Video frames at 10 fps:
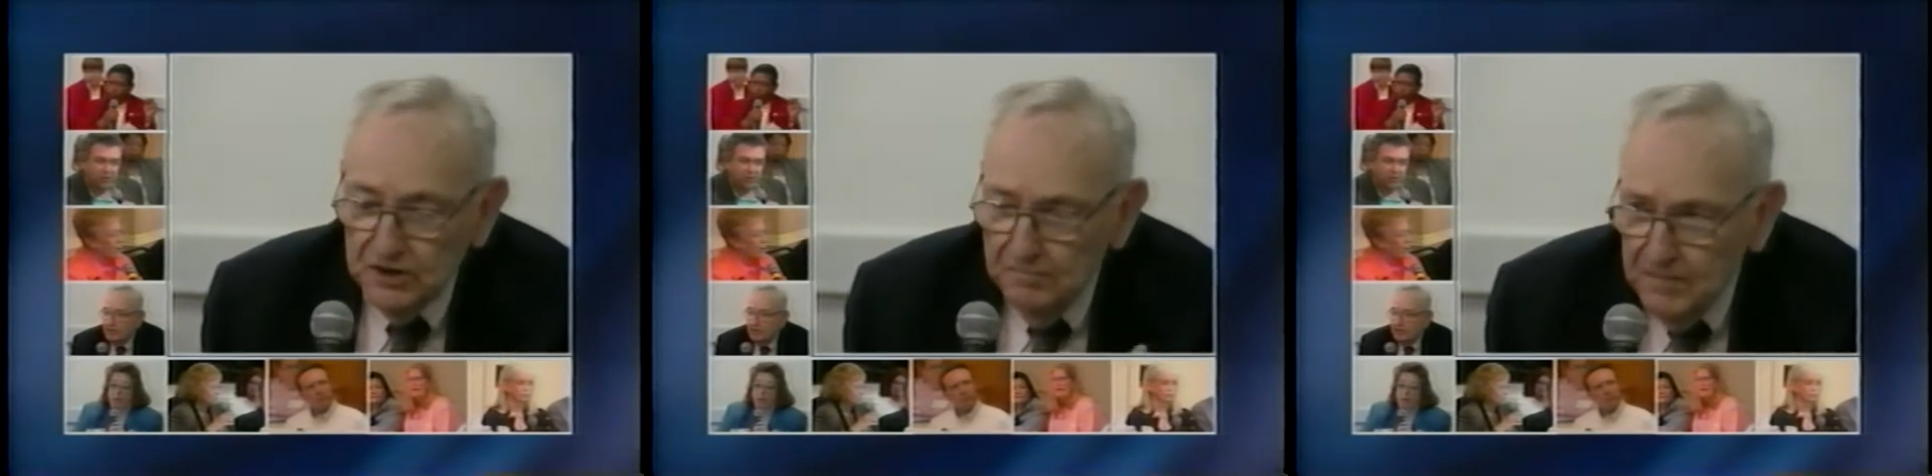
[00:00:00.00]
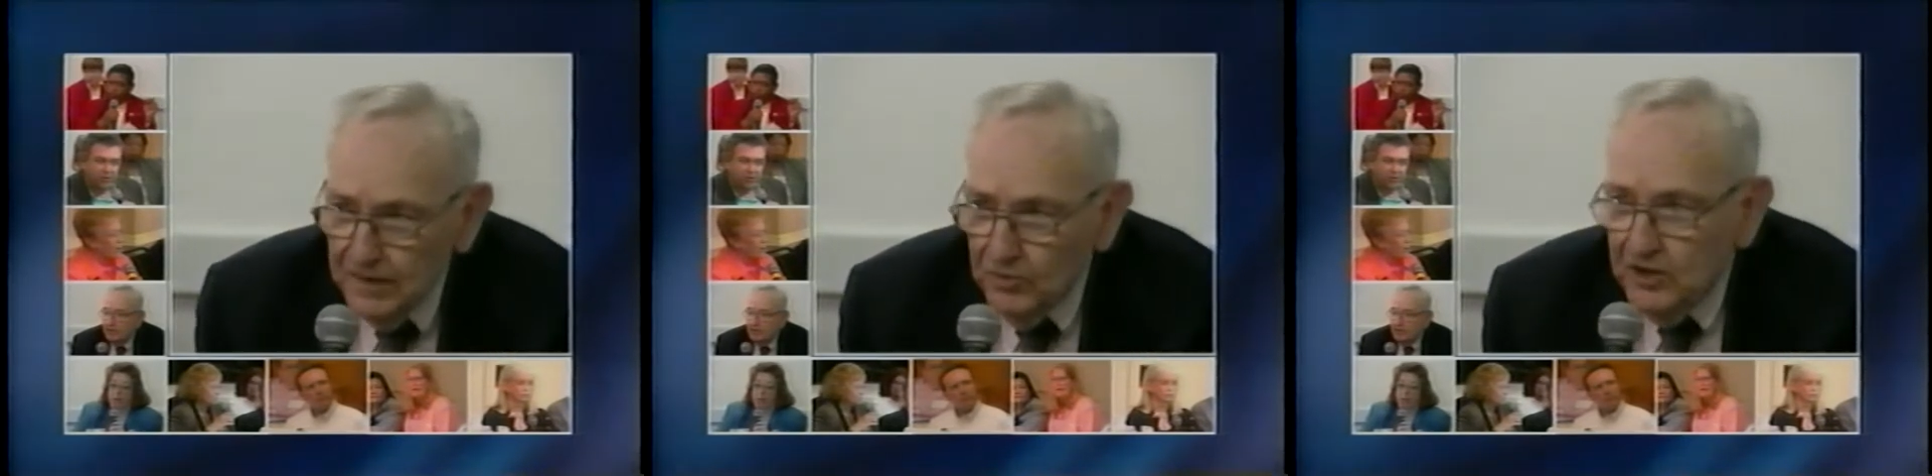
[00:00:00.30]
in
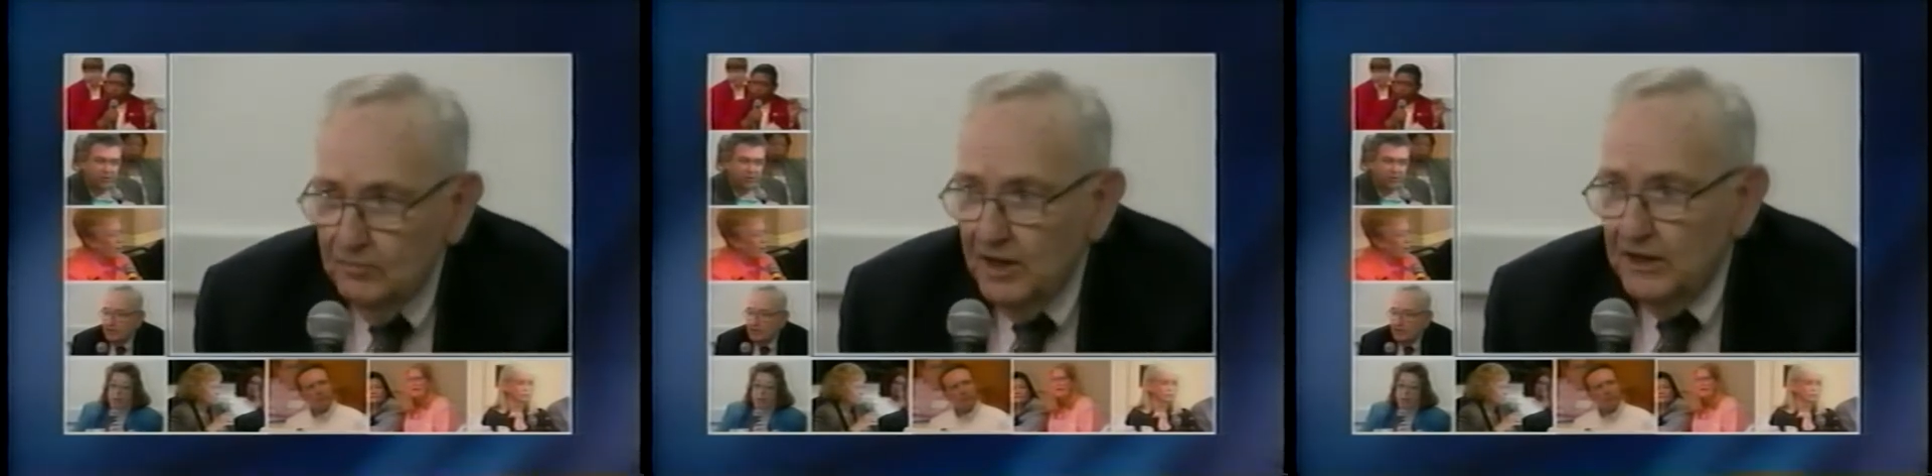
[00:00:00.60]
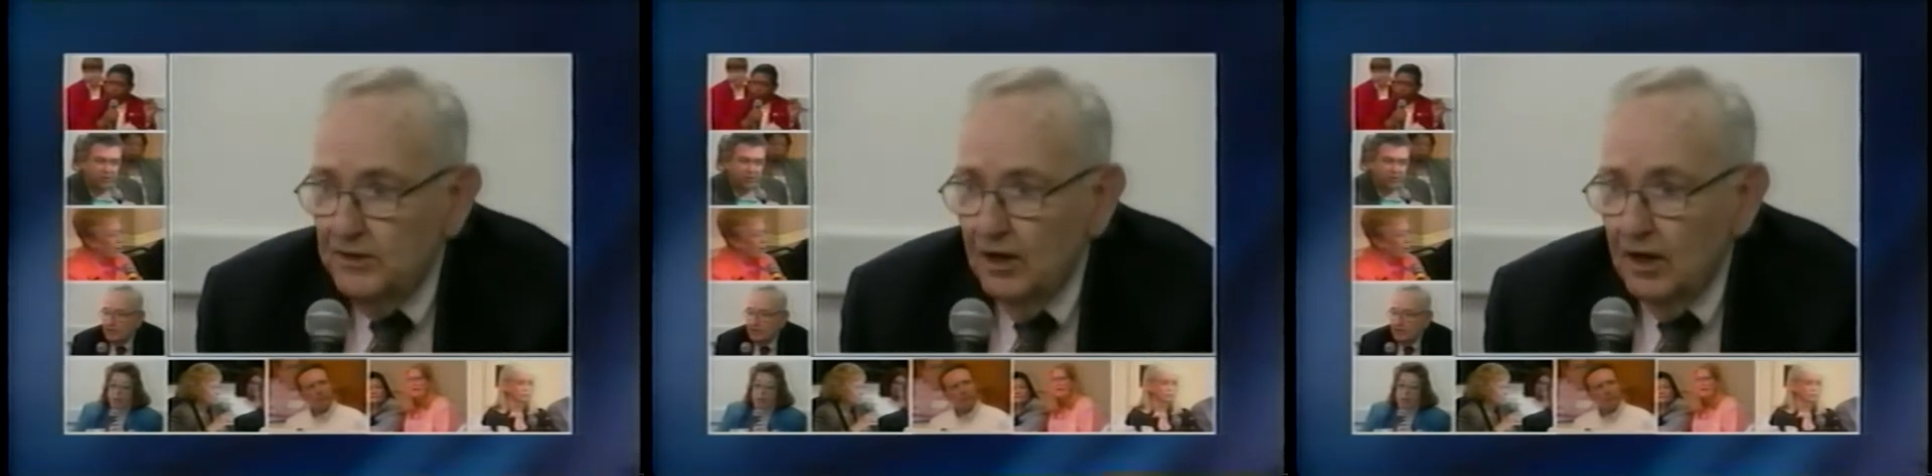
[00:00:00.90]
memory of my
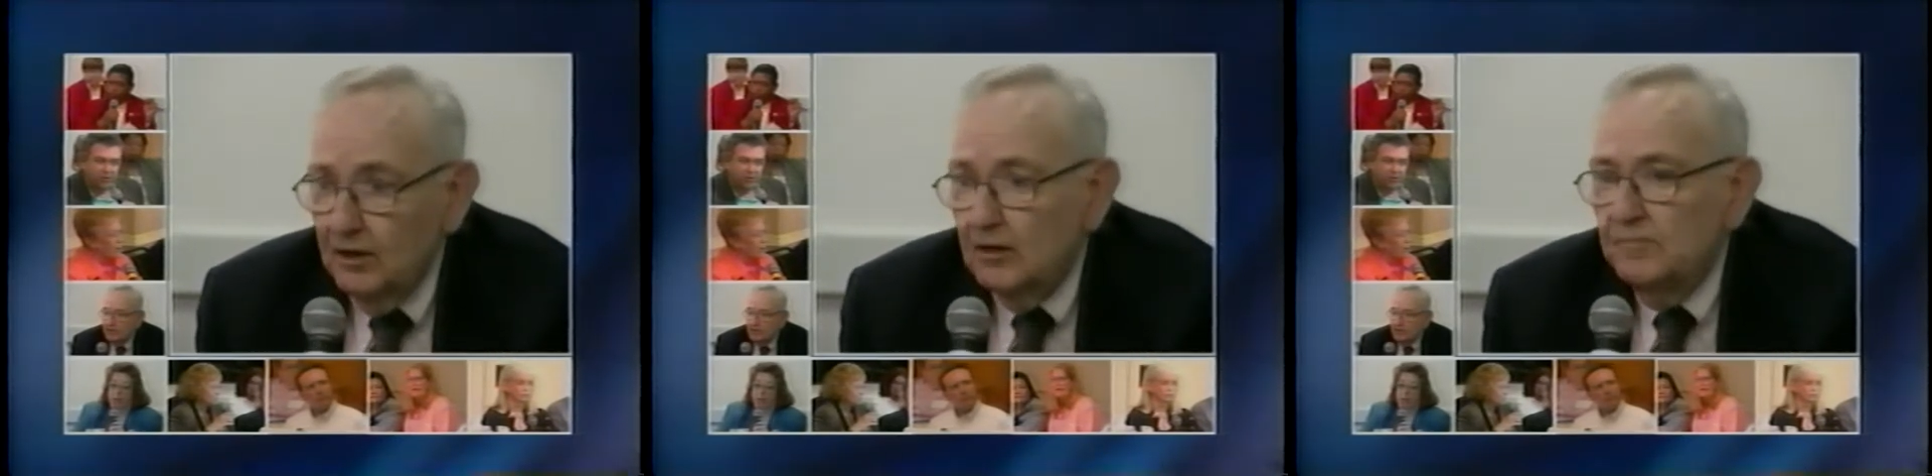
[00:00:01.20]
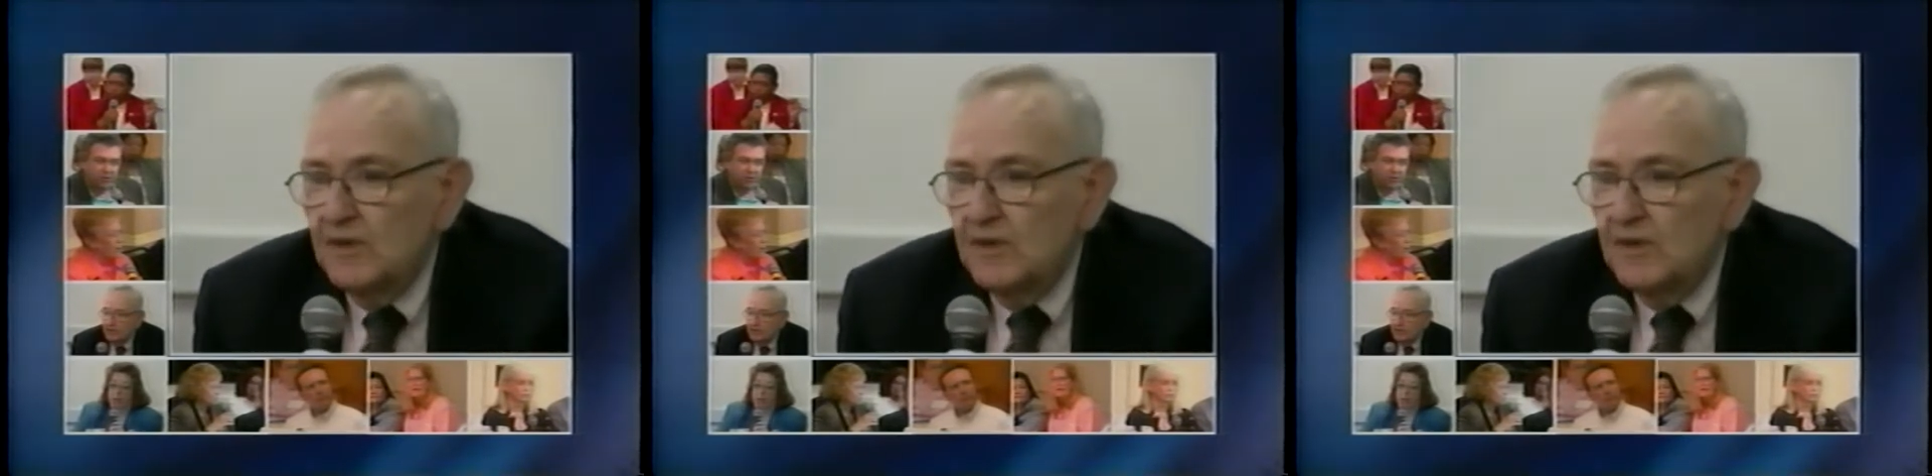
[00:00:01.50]
daughter